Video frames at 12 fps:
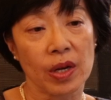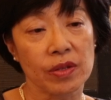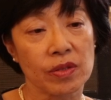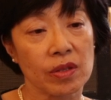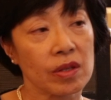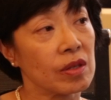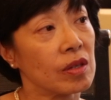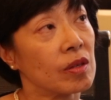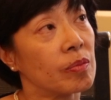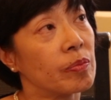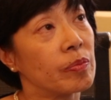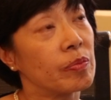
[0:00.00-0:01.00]
has
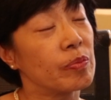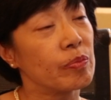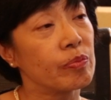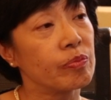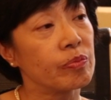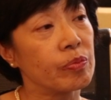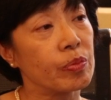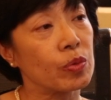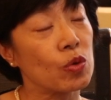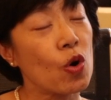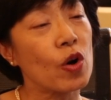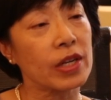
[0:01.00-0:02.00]
a
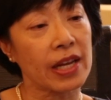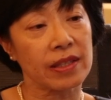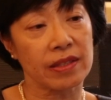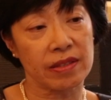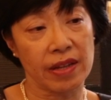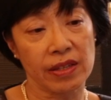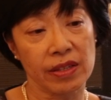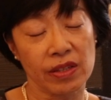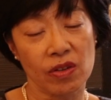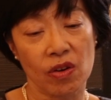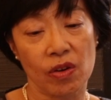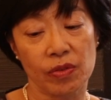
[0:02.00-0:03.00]
broad
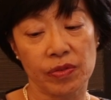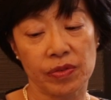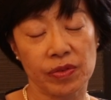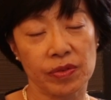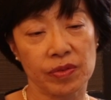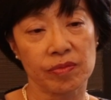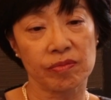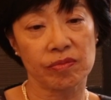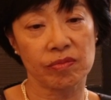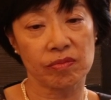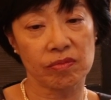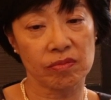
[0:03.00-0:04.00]
understanding of
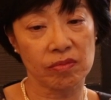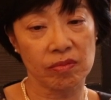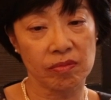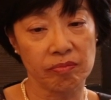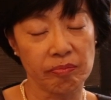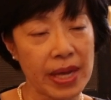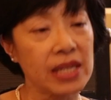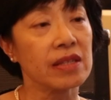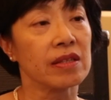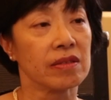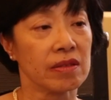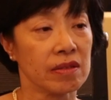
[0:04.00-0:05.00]
many
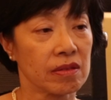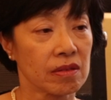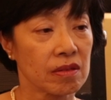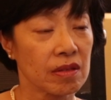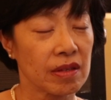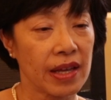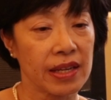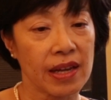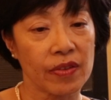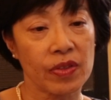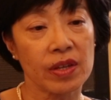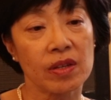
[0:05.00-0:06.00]
diseases. And
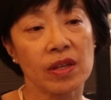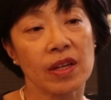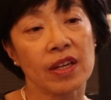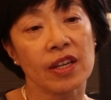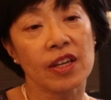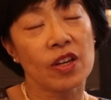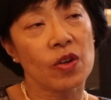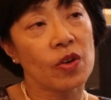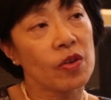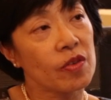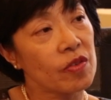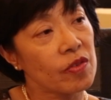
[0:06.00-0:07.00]
I think
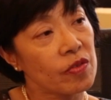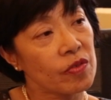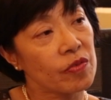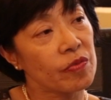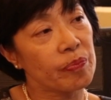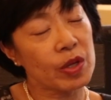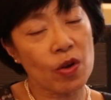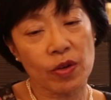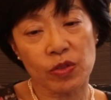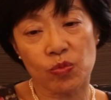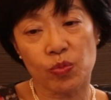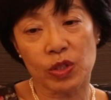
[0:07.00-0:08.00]

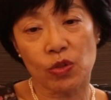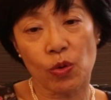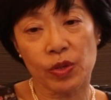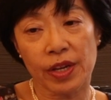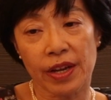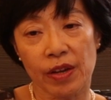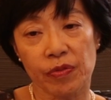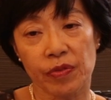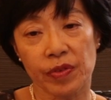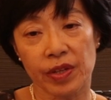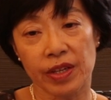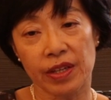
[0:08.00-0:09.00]
because we don't have,
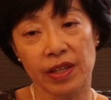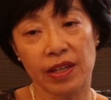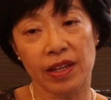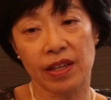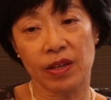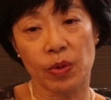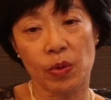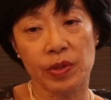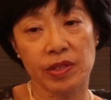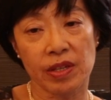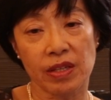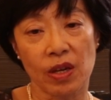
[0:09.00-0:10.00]
we
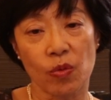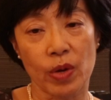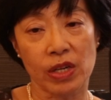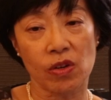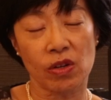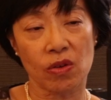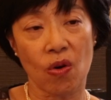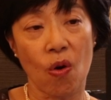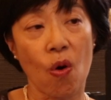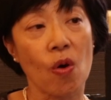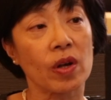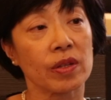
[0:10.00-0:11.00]
always say that we are not
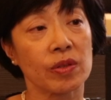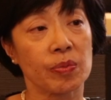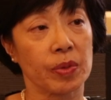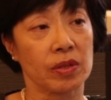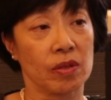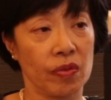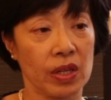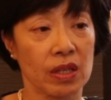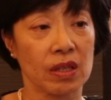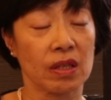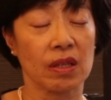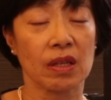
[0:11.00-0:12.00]
organ
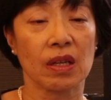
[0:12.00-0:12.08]
specific,